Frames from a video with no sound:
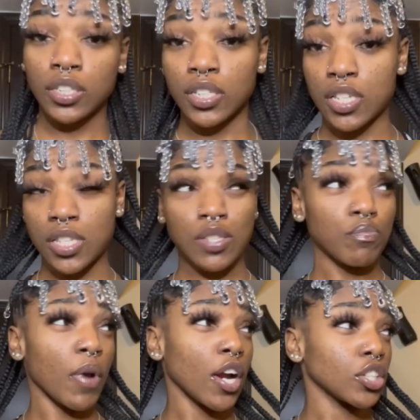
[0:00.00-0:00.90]
It's
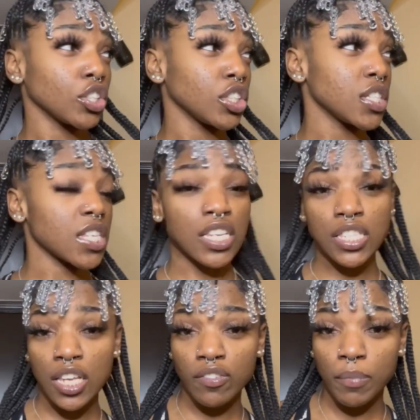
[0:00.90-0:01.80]
March
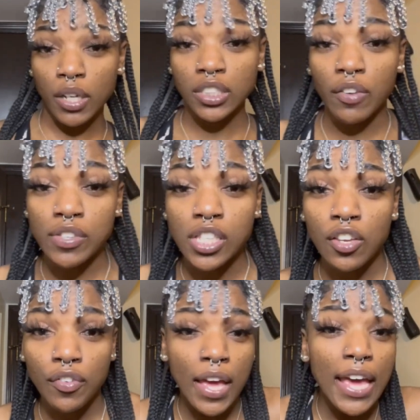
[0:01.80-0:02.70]
16th, March 17th.